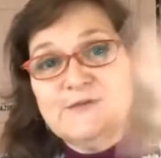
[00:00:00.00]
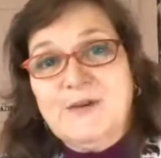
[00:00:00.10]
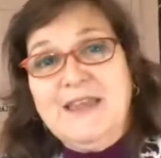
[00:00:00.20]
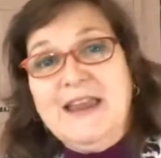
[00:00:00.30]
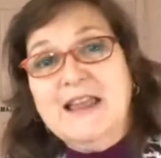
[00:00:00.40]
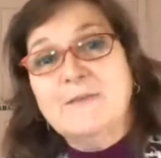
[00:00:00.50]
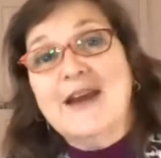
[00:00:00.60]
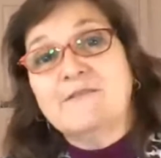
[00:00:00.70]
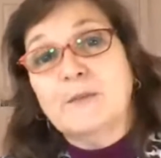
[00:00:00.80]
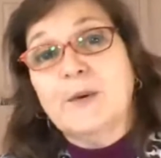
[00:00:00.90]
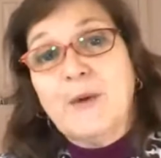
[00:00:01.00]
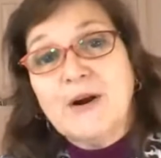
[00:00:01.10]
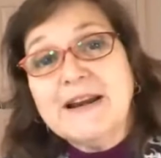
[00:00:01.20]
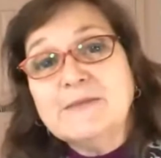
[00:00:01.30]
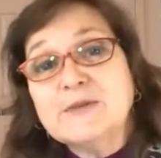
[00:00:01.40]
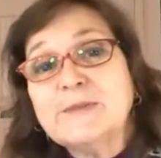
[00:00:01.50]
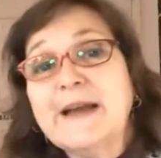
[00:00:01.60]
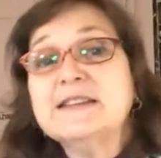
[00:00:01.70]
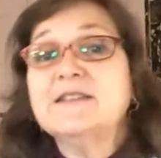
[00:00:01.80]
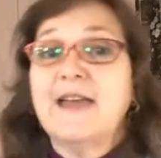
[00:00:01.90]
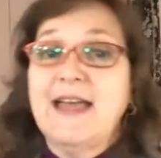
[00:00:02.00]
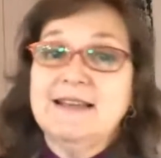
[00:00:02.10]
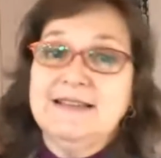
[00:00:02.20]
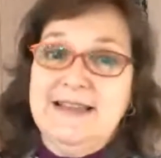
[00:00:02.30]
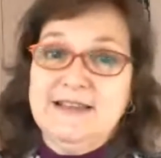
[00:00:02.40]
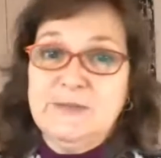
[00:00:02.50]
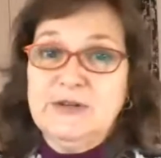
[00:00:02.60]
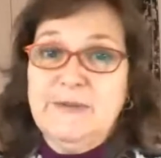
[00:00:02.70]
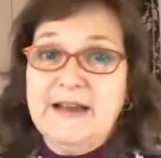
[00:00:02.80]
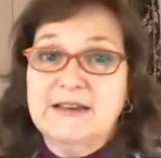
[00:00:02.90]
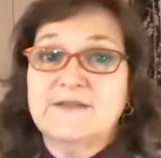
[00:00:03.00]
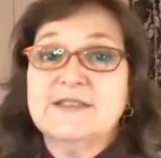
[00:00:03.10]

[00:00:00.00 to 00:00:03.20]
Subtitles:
We're thinking about it from a marketing perspective and a sales perspective.